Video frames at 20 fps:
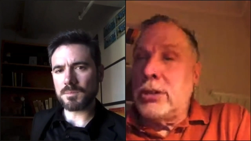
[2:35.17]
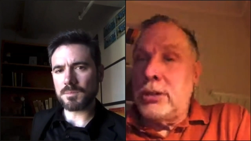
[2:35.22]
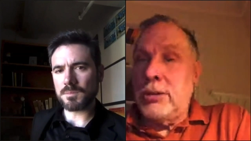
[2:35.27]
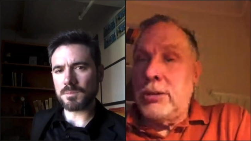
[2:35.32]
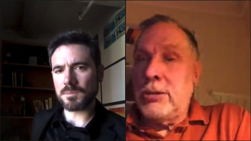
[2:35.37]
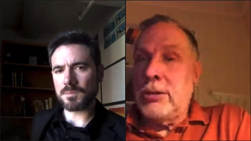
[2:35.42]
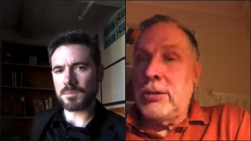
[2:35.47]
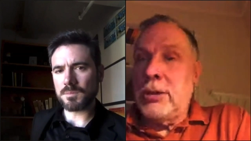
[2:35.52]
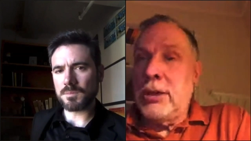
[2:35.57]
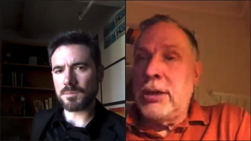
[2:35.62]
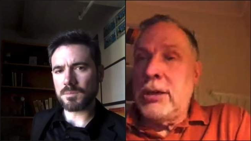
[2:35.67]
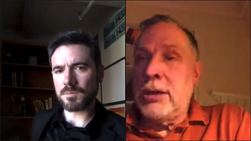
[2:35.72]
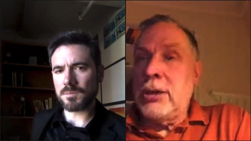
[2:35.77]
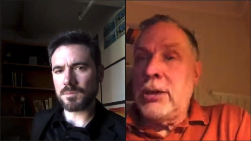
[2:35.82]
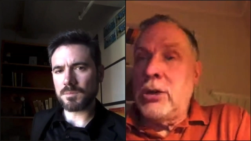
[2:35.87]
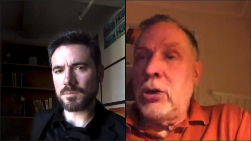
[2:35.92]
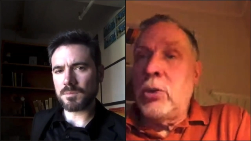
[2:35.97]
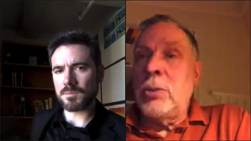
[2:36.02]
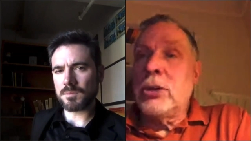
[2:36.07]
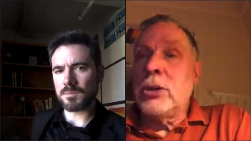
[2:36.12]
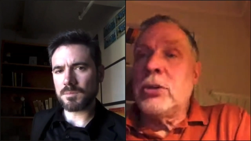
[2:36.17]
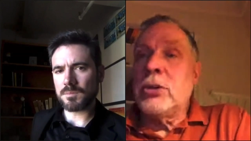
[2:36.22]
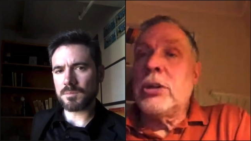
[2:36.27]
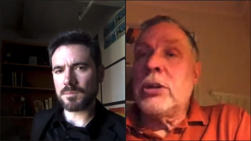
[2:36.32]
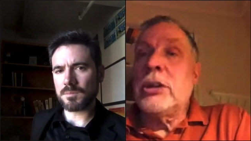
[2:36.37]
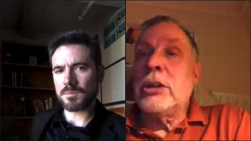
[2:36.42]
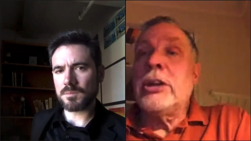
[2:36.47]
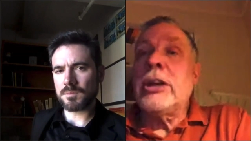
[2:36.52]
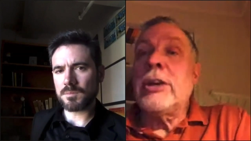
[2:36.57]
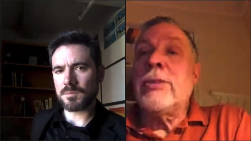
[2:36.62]
Speaker 1: Uh, no one could
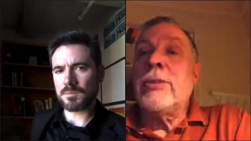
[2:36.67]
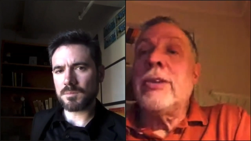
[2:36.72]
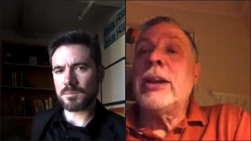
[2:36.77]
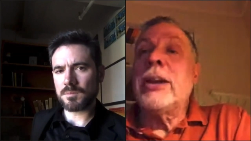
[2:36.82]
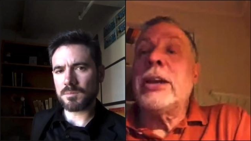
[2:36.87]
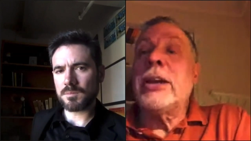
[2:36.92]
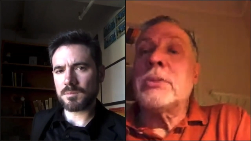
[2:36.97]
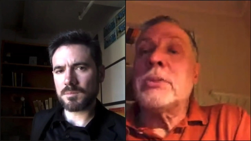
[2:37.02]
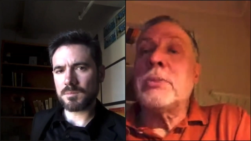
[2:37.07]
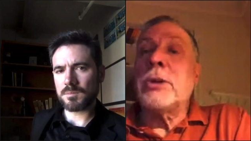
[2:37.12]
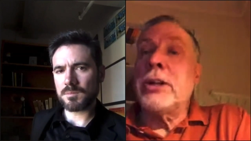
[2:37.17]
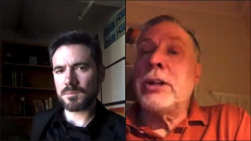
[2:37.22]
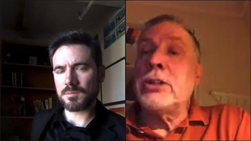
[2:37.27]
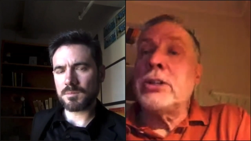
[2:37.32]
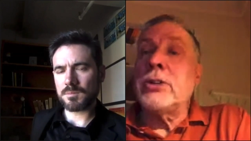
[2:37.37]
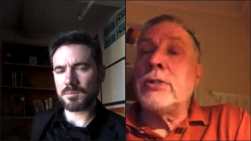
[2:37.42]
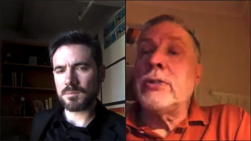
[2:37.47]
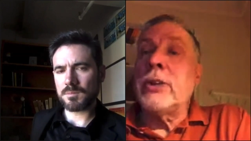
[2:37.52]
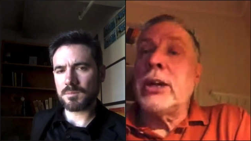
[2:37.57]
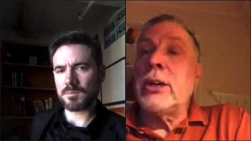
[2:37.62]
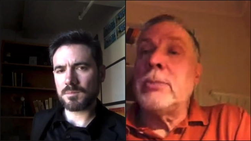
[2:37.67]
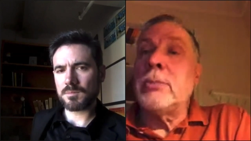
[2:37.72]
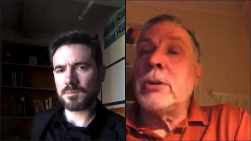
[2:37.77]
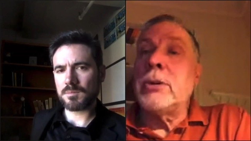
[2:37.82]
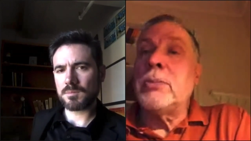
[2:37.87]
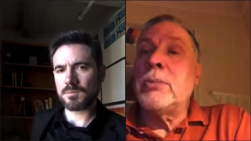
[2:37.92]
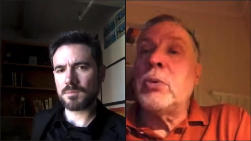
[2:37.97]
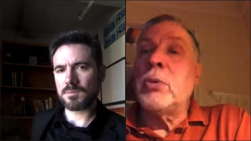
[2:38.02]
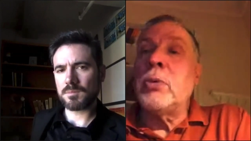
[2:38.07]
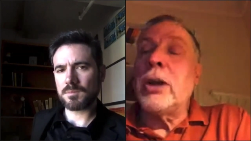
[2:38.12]
give any explanation of that. But
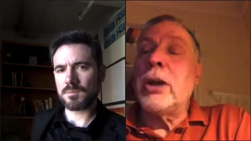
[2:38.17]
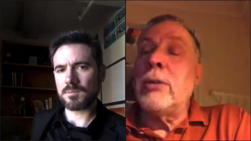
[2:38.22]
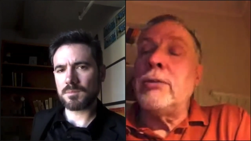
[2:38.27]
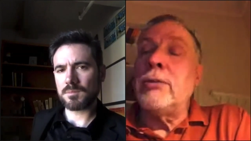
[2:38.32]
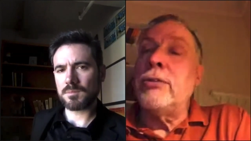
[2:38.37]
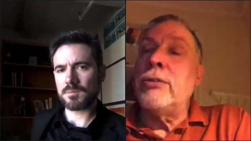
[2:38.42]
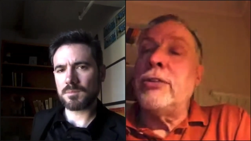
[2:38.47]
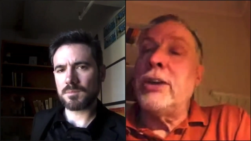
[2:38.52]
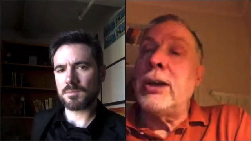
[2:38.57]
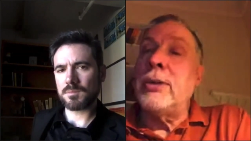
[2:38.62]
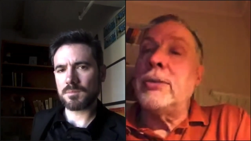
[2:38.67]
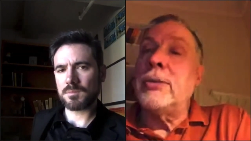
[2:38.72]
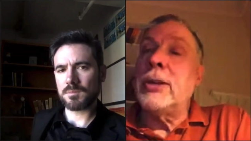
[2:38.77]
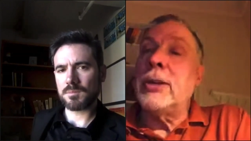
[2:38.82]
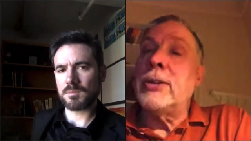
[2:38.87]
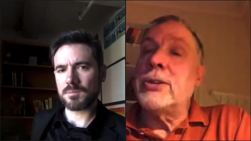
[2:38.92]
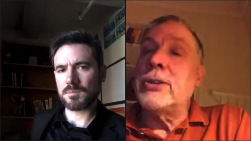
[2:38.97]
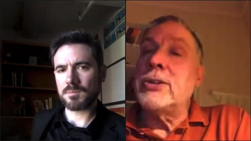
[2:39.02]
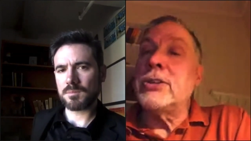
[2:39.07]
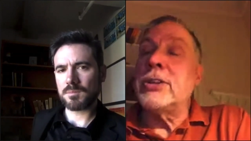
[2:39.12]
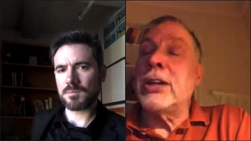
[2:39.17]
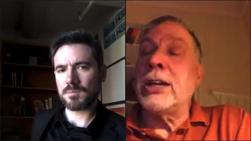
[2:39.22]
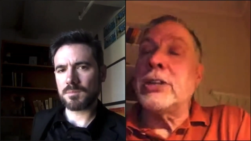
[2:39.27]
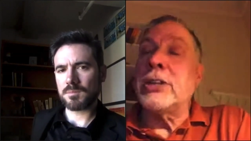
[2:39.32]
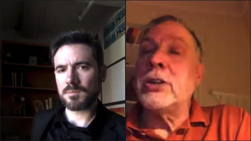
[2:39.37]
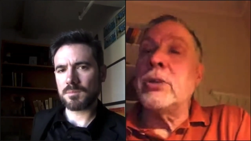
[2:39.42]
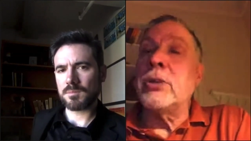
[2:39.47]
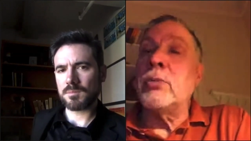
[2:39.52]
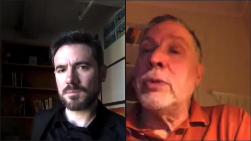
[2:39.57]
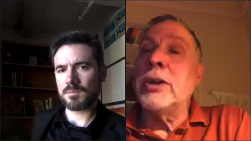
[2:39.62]
Buran found that this is actually a
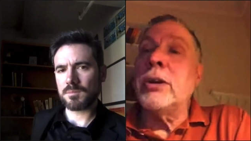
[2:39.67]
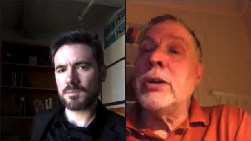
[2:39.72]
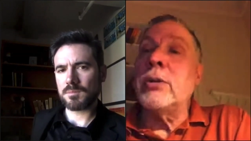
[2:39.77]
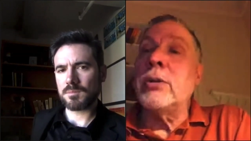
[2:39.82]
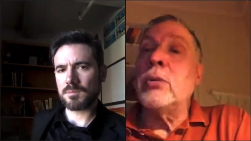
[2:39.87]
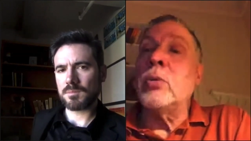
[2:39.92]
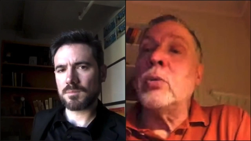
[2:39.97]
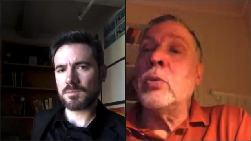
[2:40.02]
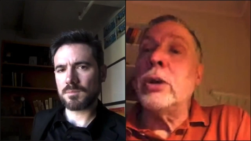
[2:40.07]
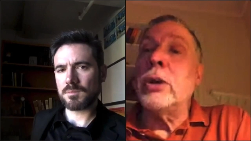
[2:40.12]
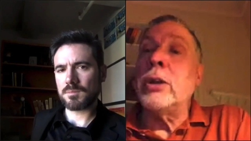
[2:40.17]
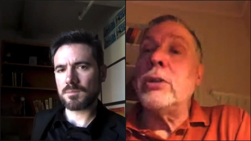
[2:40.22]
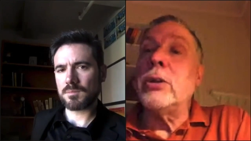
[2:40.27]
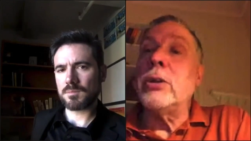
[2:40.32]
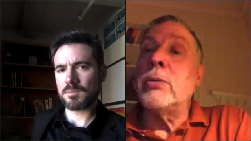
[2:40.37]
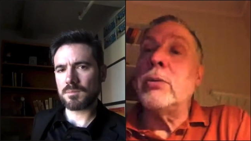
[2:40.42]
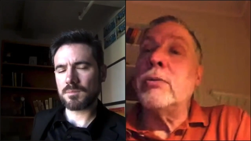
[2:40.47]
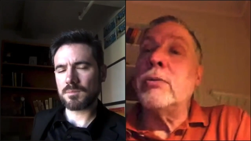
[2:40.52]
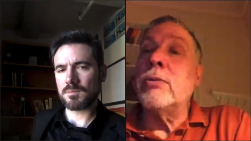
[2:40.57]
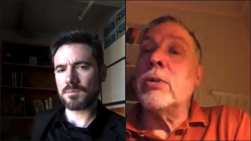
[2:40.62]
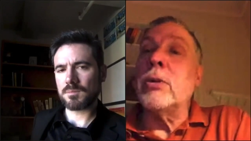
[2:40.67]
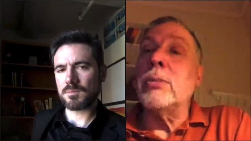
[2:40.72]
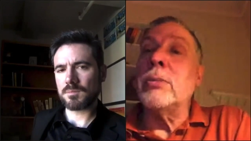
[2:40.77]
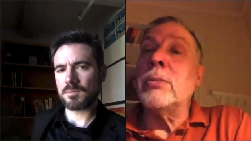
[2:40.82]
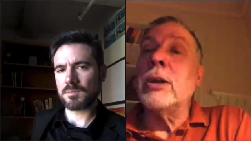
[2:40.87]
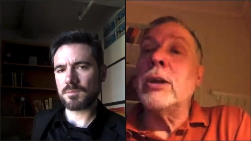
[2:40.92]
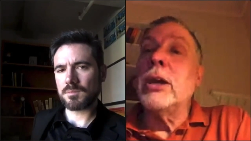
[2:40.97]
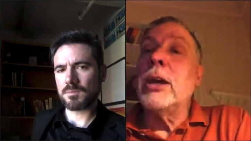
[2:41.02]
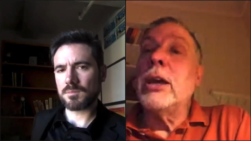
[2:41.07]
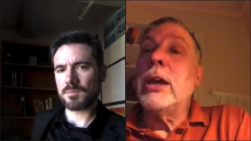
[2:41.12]
riddle well known from
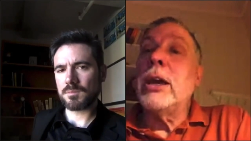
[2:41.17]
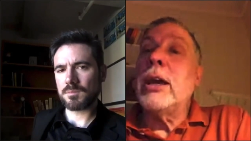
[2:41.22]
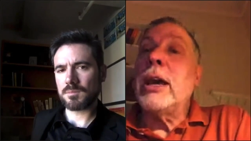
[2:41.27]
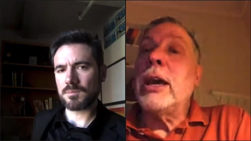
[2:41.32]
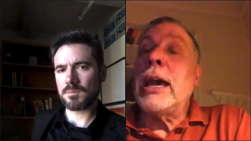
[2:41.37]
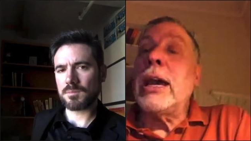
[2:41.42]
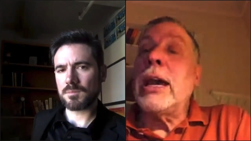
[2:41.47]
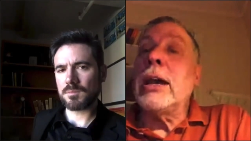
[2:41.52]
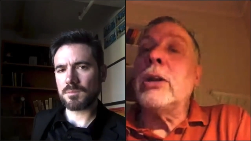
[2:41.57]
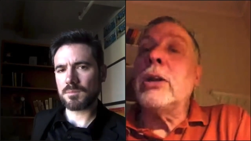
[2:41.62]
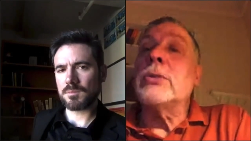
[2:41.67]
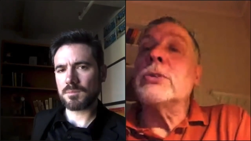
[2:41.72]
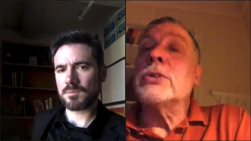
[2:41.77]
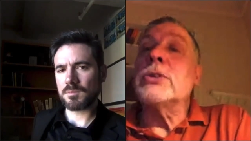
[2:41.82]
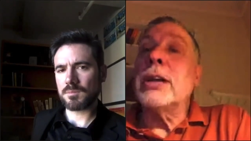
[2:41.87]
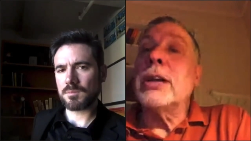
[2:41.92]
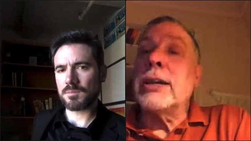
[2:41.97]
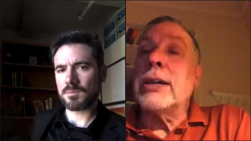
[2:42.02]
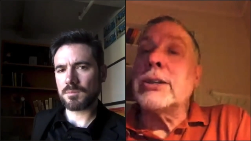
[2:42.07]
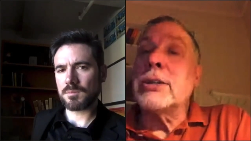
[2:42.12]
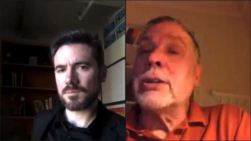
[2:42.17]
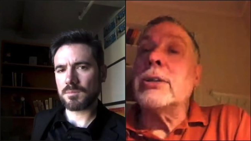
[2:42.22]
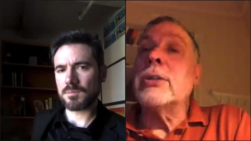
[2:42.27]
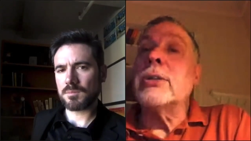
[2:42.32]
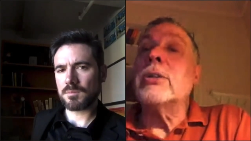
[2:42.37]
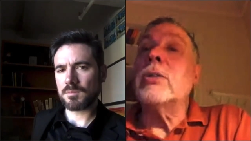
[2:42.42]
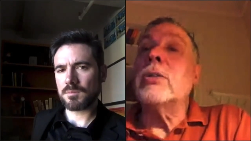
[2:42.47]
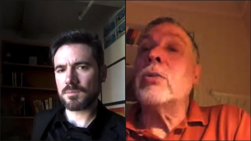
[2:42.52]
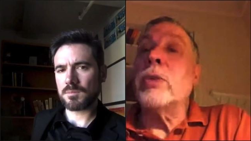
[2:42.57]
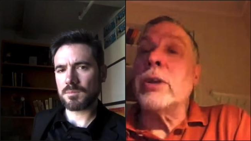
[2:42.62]
Anglo Saxon
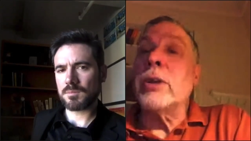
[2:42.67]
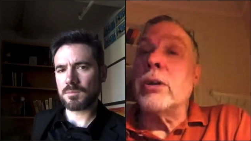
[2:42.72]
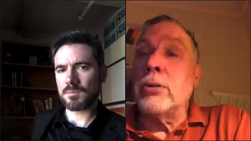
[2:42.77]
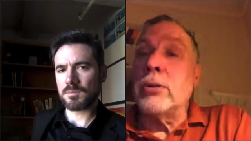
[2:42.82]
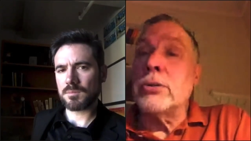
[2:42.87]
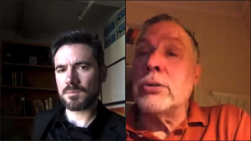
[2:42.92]
riddles, the